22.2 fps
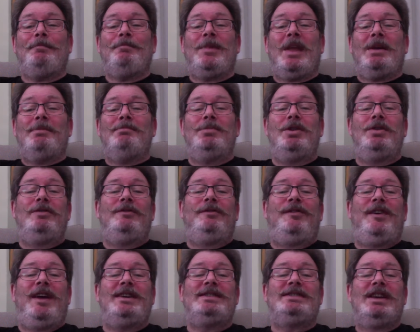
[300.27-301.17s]

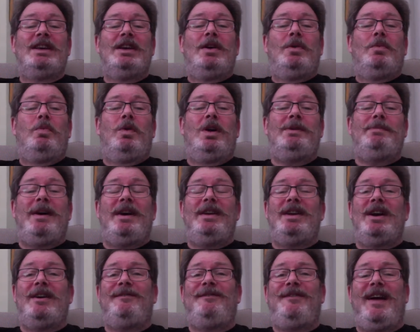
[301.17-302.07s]
Moonface, what about
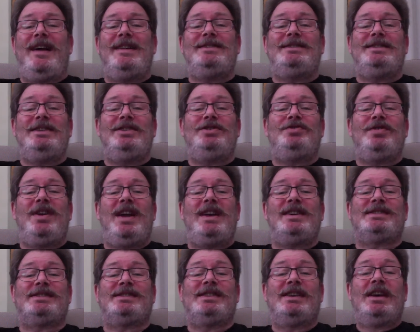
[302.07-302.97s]
our fancy
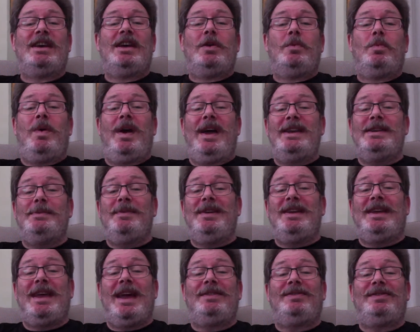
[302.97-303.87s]
dress? Where do
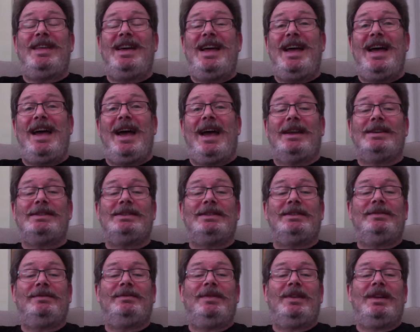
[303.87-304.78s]
we get that?
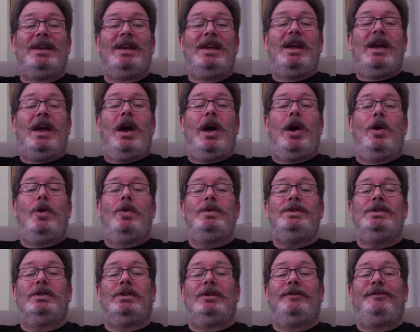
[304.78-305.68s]
Oh,
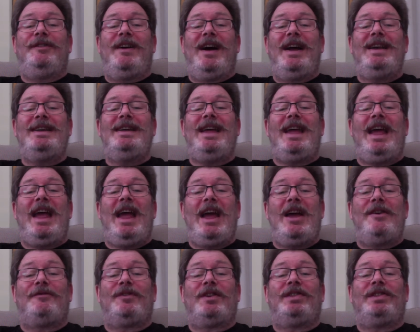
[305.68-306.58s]
you'll find
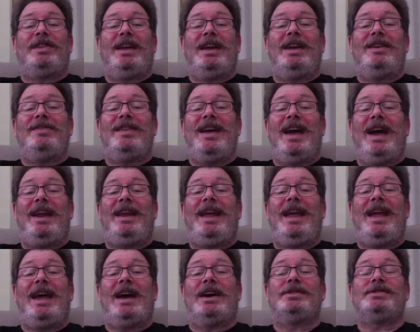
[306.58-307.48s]
everything in that
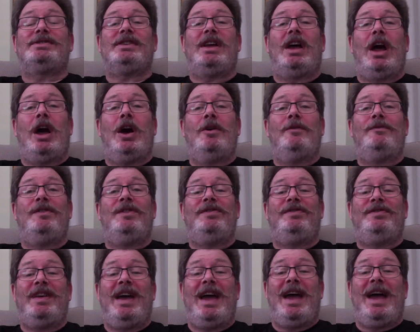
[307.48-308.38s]
house over
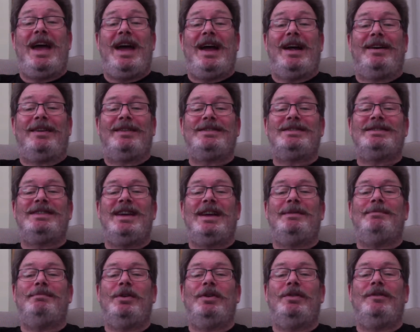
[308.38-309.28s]
there,
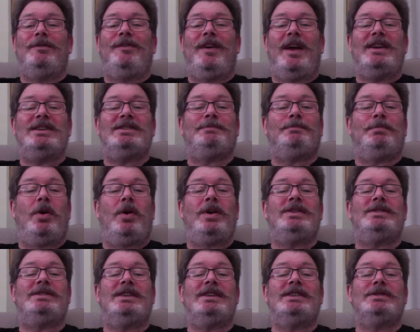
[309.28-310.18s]
said Moonface,
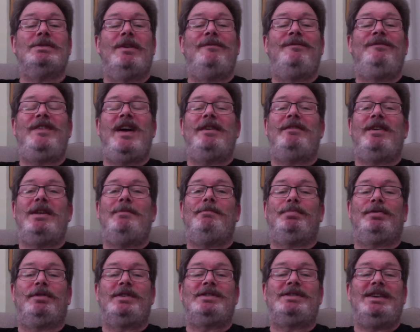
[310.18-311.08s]
pointing to a very
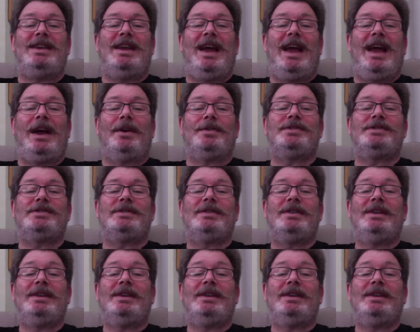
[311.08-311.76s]
pretty house.